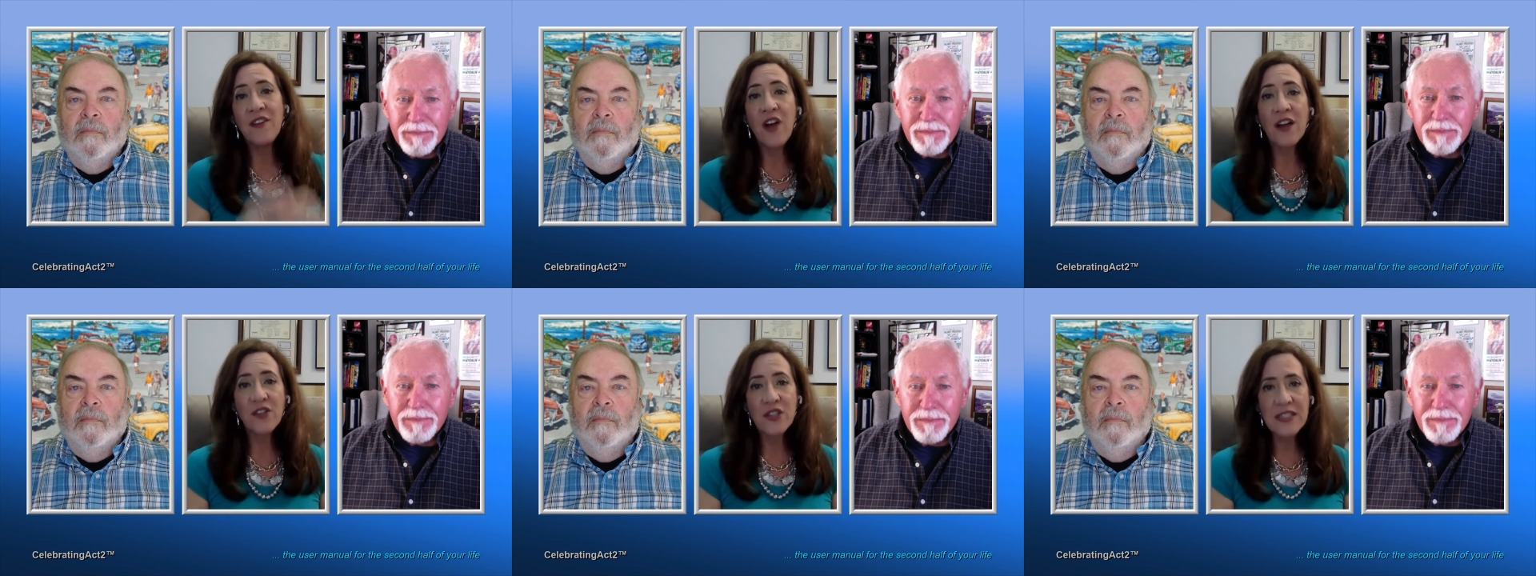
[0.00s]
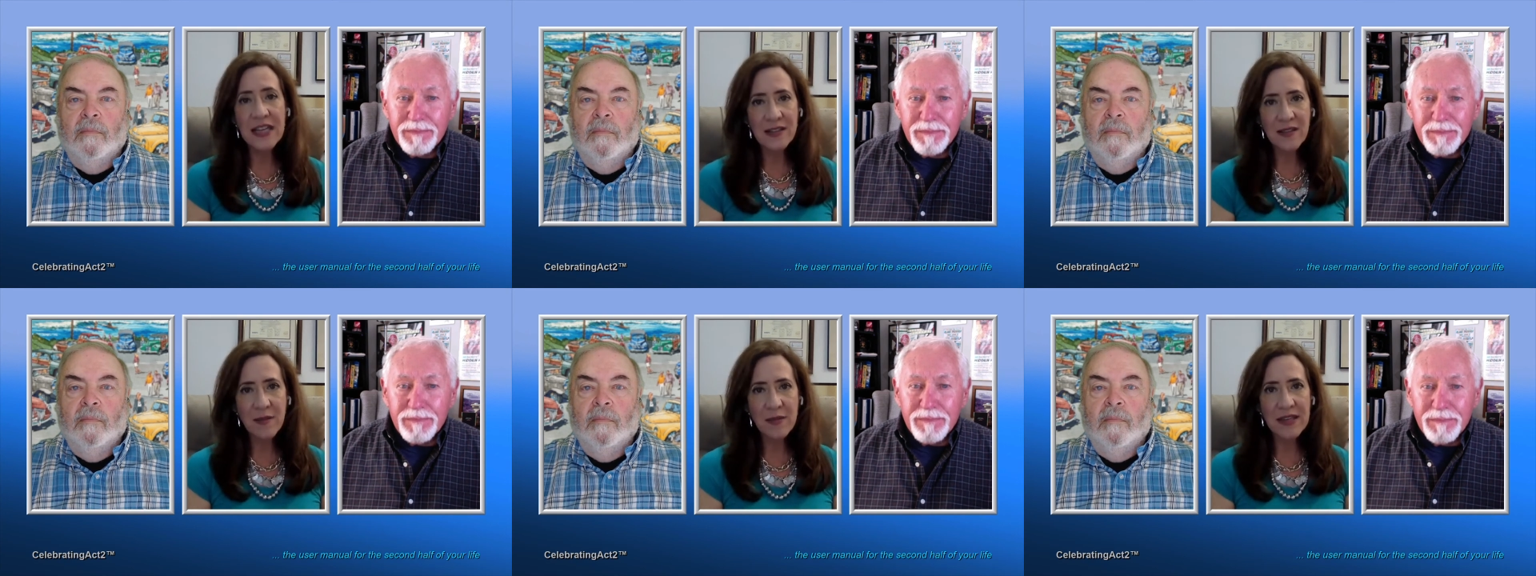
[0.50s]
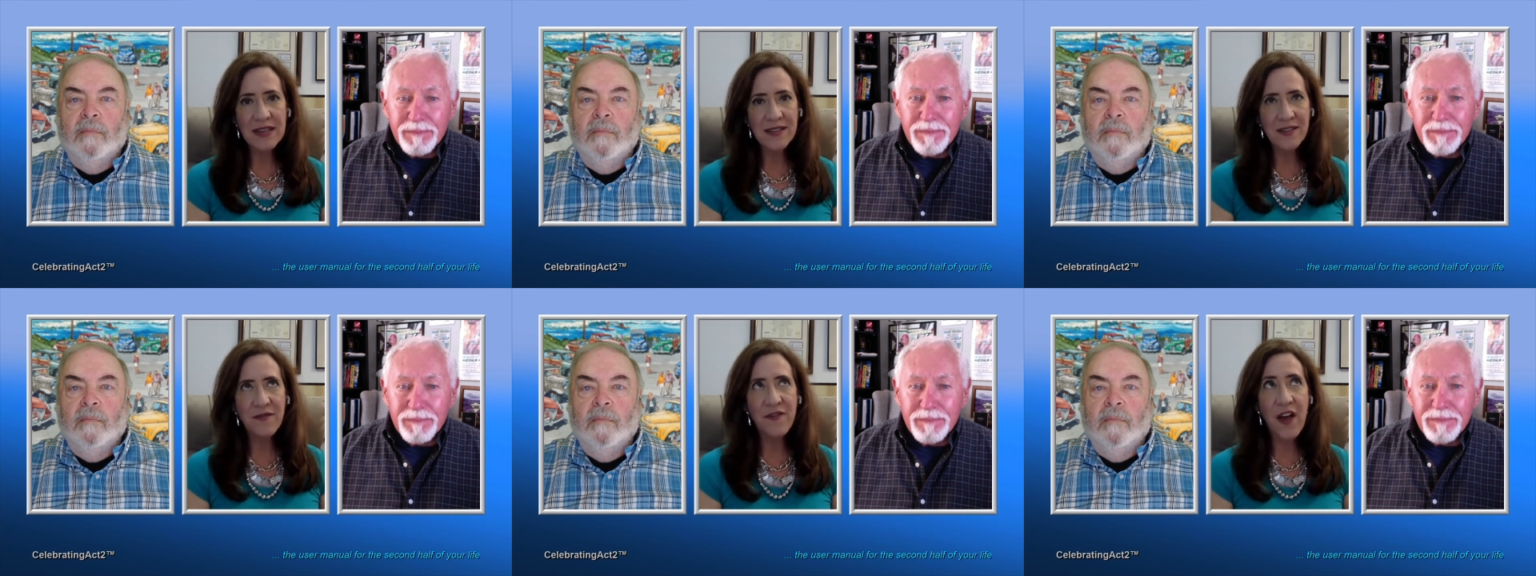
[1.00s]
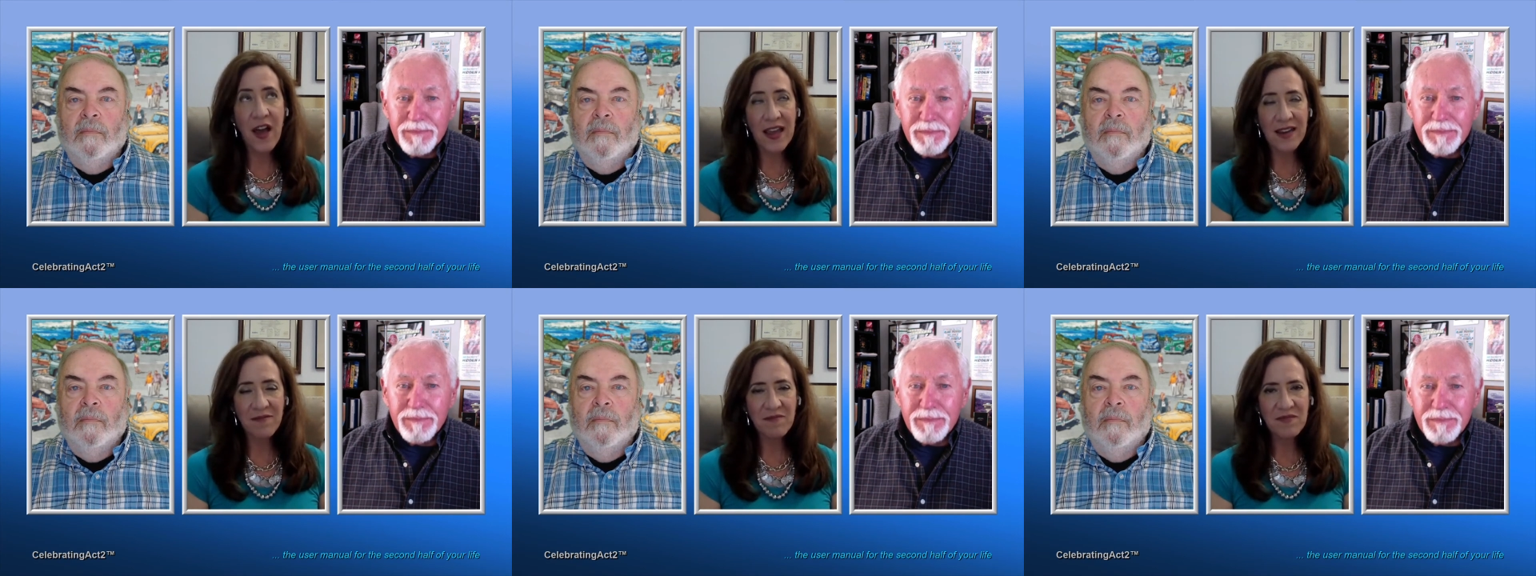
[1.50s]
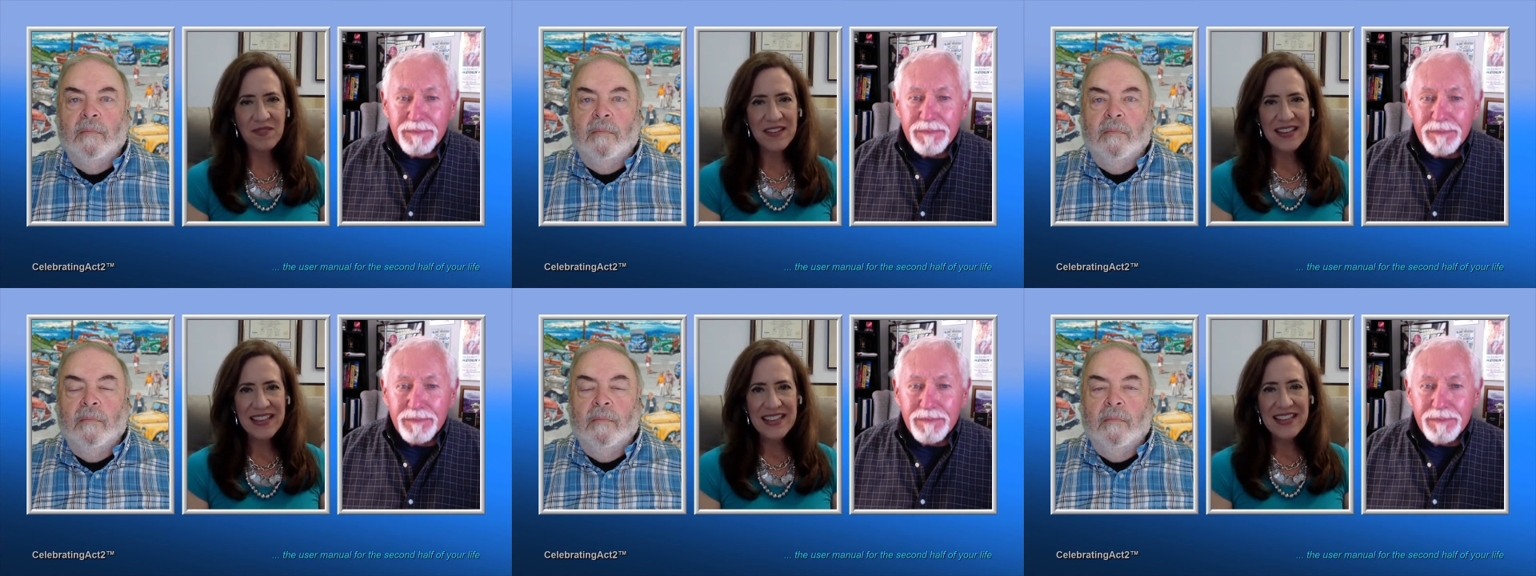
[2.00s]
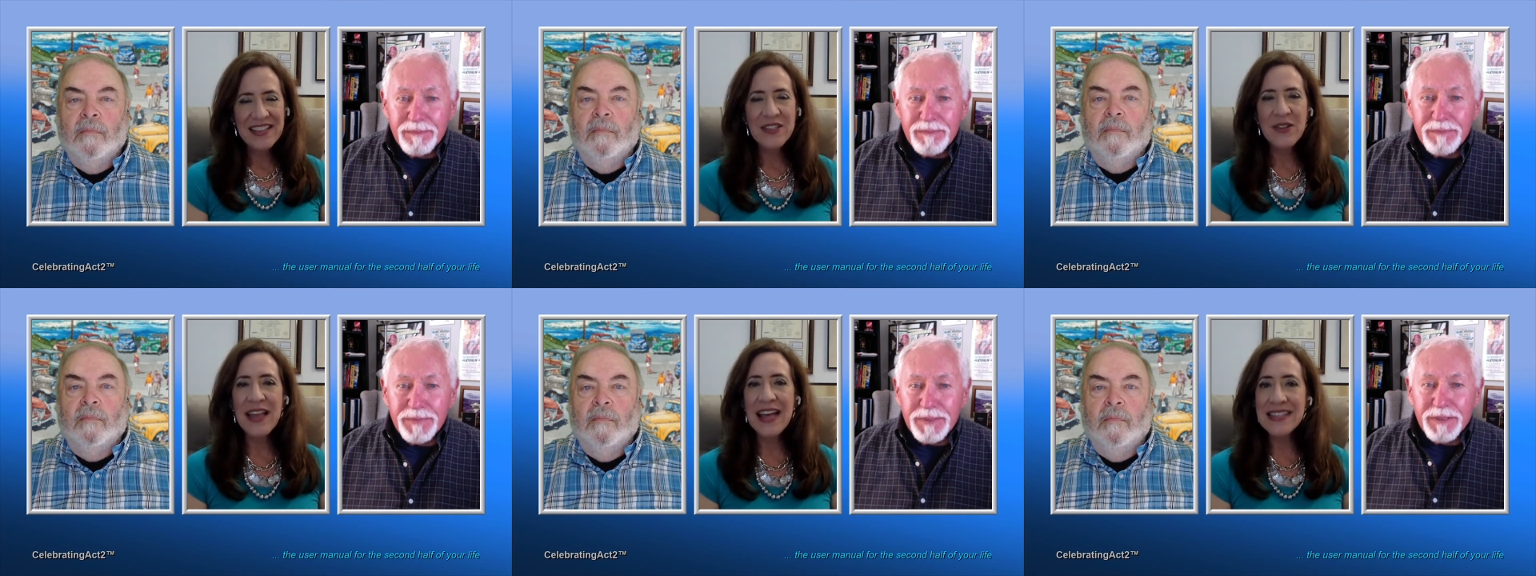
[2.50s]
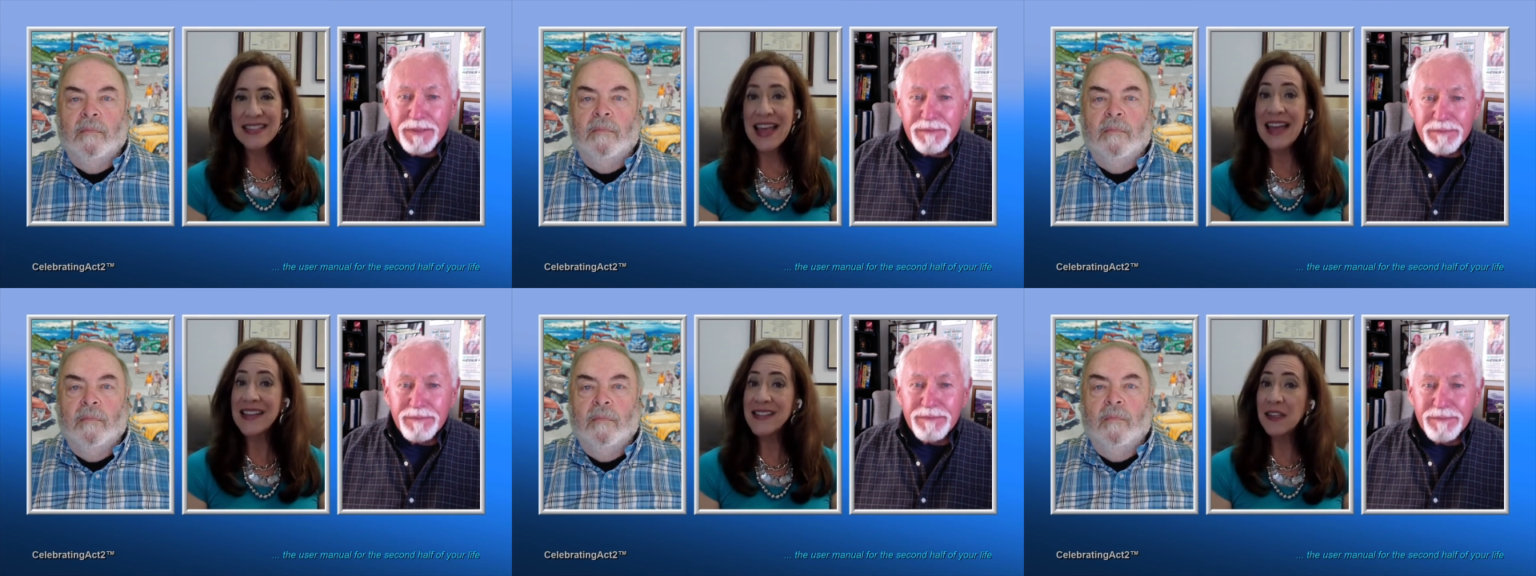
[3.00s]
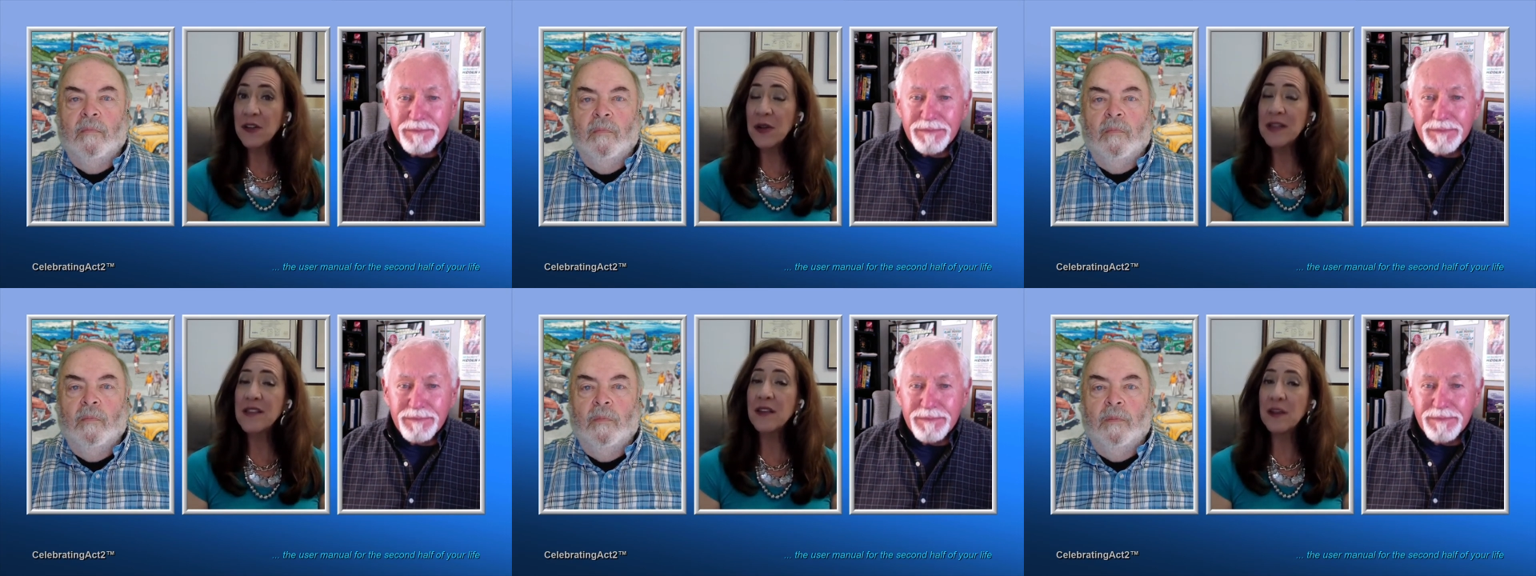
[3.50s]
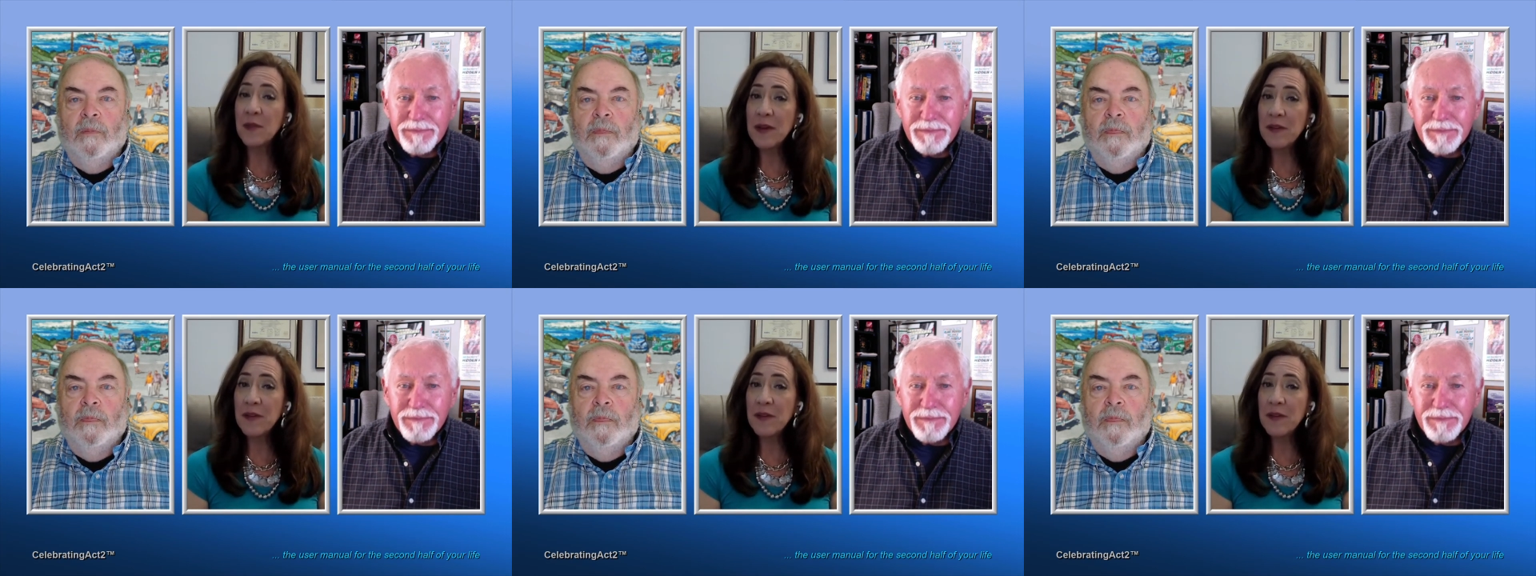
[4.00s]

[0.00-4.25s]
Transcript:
Speaker 1: and the doctor tells them that it's fine. So yeah. that that is a little it's a